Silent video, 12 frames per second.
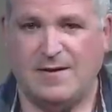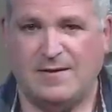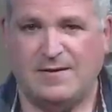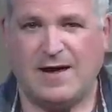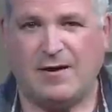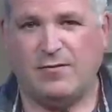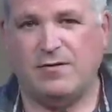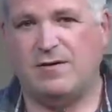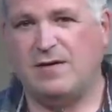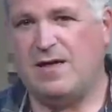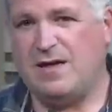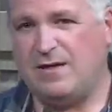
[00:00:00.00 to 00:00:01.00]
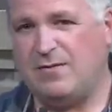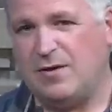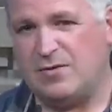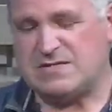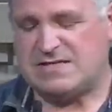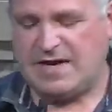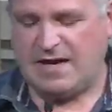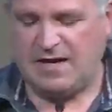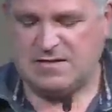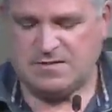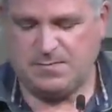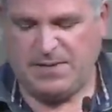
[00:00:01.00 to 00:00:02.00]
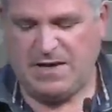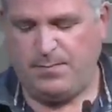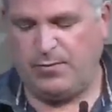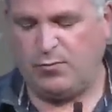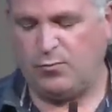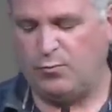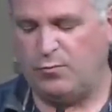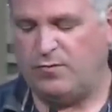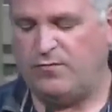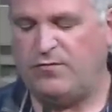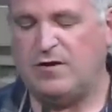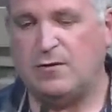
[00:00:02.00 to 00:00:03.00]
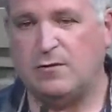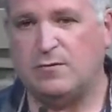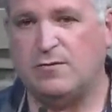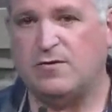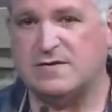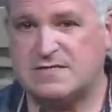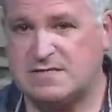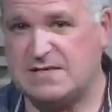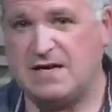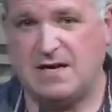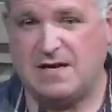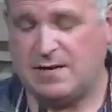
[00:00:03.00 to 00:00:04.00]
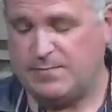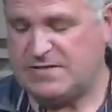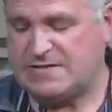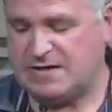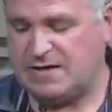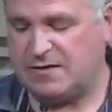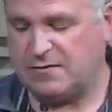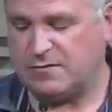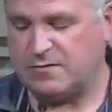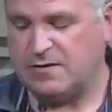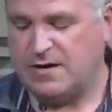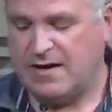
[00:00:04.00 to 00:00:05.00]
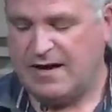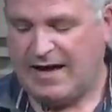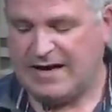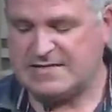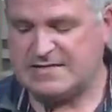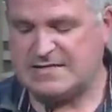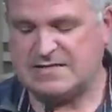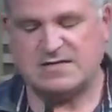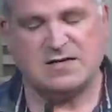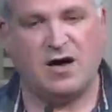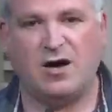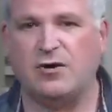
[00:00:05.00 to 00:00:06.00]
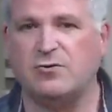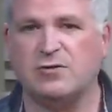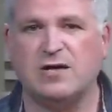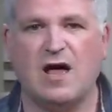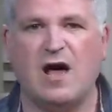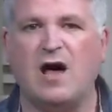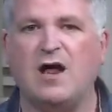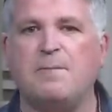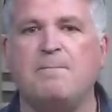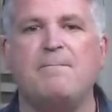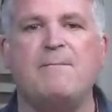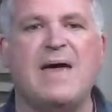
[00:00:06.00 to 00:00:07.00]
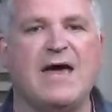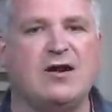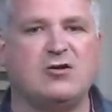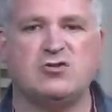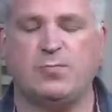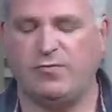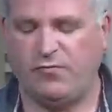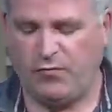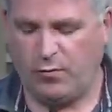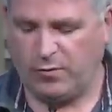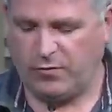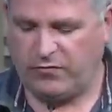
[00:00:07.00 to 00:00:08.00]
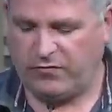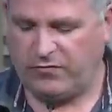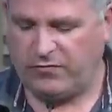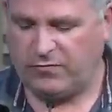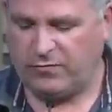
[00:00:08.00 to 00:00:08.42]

Now, in those days, people revered the sea in particular as this utterly unmanageable force.